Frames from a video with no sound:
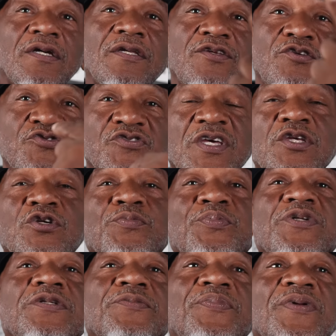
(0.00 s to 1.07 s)
You say you
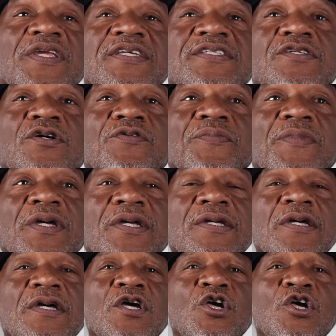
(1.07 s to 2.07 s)
put the police on me.